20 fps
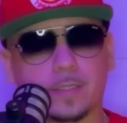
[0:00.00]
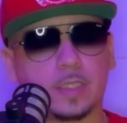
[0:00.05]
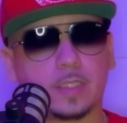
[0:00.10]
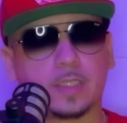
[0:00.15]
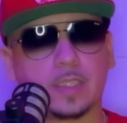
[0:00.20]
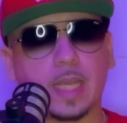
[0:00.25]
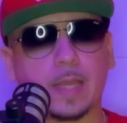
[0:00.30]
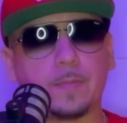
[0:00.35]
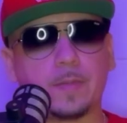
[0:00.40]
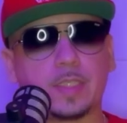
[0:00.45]

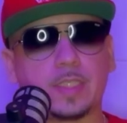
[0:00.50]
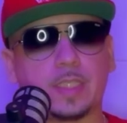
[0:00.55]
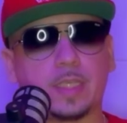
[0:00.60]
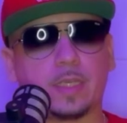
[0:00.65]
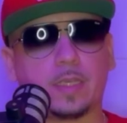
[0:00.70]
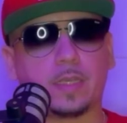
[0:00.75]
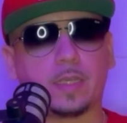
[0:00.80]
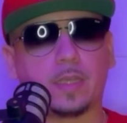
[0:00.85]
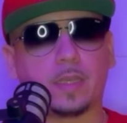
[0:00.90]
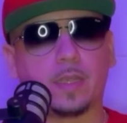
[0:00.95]

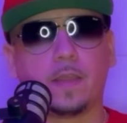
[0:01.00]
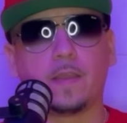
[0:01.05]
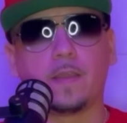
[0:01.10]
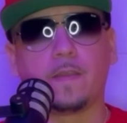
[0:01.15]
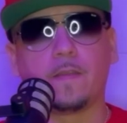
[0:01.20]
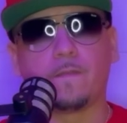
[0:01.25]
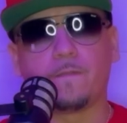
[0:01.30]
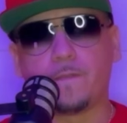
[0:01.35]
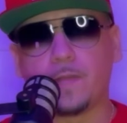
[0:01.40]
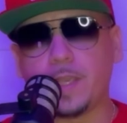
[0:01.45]
17.
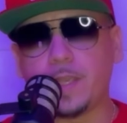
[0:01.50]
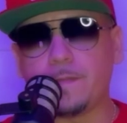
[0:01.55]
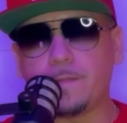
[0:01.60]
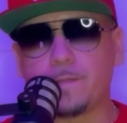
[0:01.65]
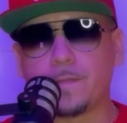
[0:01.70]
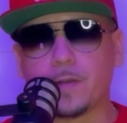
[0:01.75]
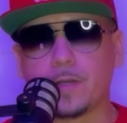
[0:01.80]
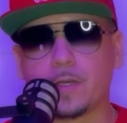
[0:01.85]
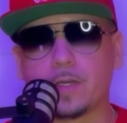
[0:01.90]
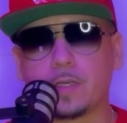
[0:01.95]

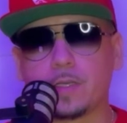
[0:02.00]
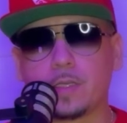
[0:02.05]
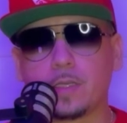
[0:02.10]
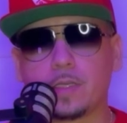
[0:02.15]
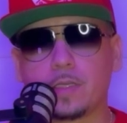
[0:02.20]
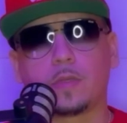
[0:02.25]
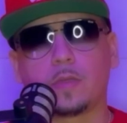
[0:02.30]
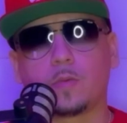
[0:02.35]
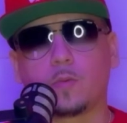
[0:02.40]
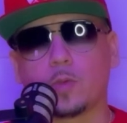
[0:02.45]

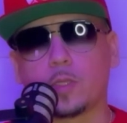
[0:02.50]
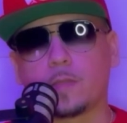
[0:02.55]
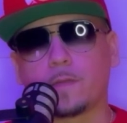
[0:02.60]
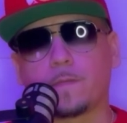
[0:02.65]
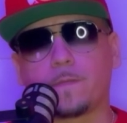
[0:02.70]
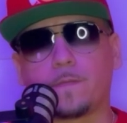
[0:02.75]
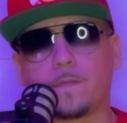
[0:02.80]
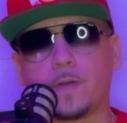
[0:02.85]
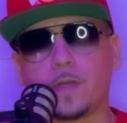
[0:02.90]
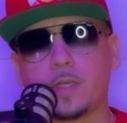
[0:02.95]
FIFA? What the
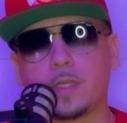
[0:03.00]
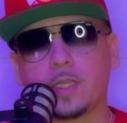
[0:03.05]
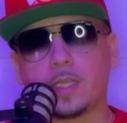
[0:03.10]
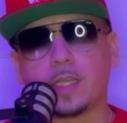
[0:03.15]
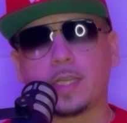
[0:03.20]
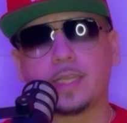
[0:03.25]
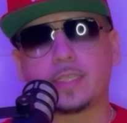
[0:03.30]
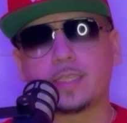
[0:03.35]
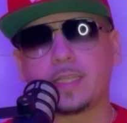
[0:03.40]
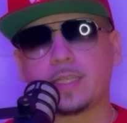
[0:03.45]
fuck?
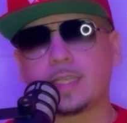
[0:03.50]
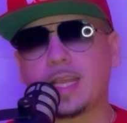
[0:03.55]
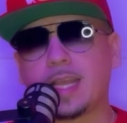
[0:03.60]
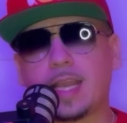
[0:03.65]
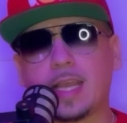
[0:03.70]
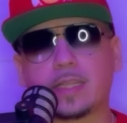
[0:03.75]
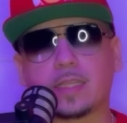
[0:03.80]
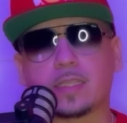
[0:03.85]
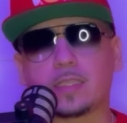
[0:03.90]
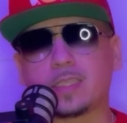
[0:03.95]
Isn't that
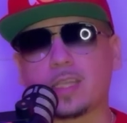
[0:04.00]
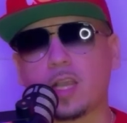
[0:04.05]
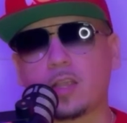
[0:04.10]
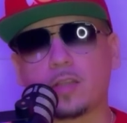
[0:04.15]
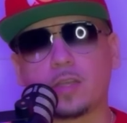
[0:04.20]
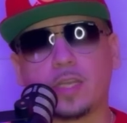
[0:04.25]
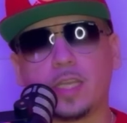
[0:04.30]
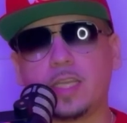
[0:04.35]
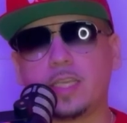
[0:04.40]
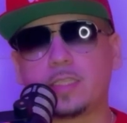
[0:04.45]
like the soccer
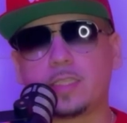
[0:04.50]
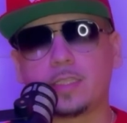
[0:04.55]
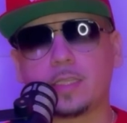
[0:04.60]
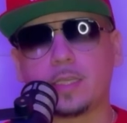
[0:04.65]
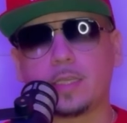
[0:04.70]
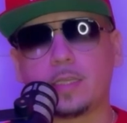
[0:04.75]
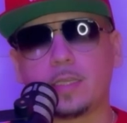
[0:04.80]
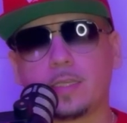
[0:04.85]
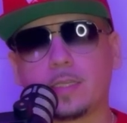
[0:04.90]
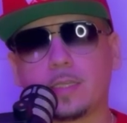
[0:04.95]
league
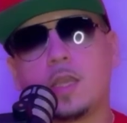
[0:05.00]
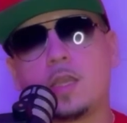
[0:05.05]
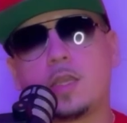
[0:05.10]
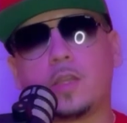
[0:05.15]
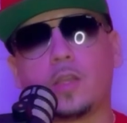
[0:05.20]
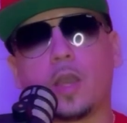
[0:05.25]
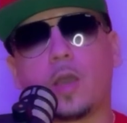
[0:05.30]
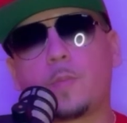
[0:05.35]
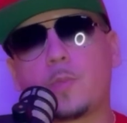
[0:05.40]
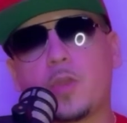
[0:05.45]
shit?
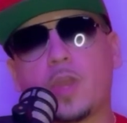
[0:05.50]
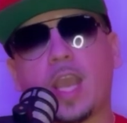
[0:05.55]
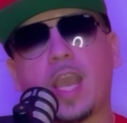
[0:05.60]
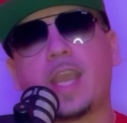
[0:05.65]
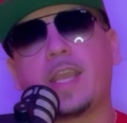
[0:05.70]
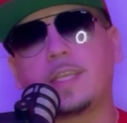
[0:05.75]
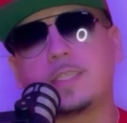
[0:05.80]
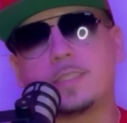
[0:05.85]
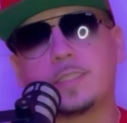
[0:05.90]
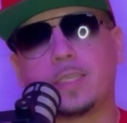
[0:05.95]
Number
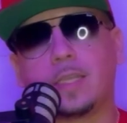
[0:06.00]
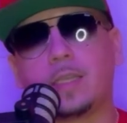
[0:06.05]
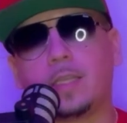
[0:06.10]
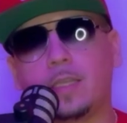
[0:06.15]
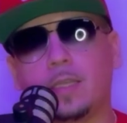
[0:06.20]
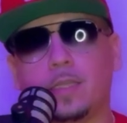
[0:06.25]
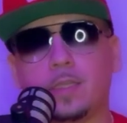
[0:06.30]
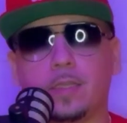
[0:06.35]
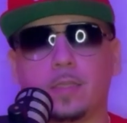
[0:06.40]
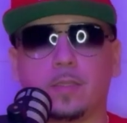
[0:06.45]

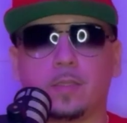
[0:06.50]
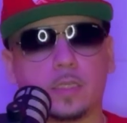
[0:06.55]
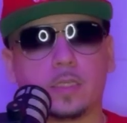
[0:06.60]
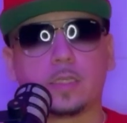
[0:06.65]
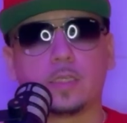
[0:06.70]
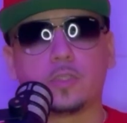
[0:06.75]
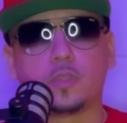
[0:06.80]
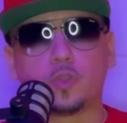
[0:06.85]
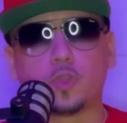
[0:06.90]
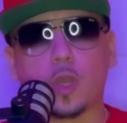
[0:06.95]
18,
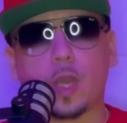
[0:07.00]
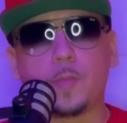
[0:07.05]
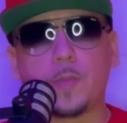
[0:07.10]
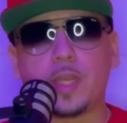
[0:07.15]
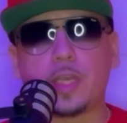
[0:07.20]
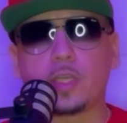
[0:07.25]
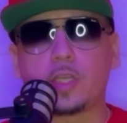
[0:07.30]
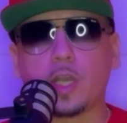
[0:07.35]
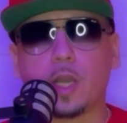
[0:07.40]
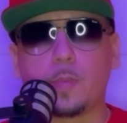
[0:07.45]

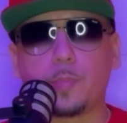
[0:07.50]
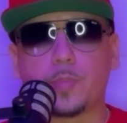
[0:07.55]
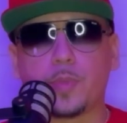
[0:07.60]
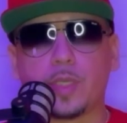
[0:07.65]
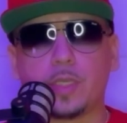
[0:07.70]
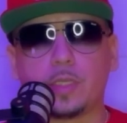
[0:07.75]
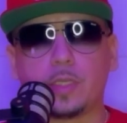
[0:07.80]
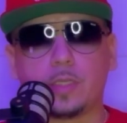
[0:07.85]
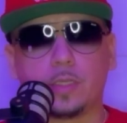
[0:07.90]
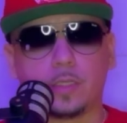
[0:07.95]
Drummond
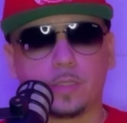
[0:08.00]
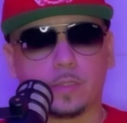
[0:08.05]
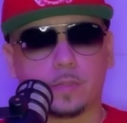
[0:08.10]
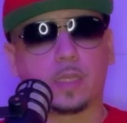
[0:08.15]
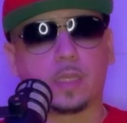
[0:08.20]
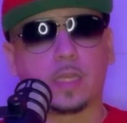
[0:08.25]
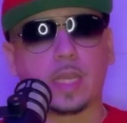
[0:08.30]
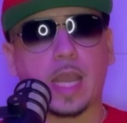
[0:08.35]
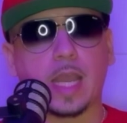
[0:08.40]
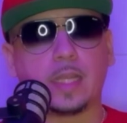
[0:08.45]
Company.
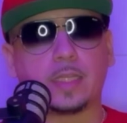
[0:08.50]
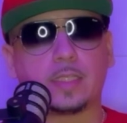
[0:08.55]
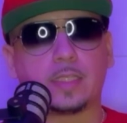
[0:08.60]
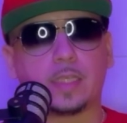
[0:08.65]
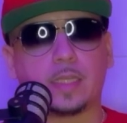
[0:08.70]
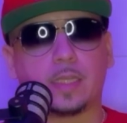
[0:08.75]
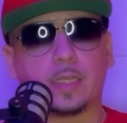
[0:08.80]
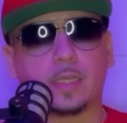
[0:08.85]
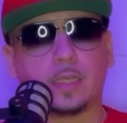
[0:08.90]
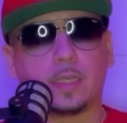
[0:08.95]

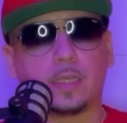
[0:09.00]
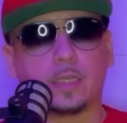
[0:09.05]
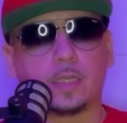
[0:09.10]
19,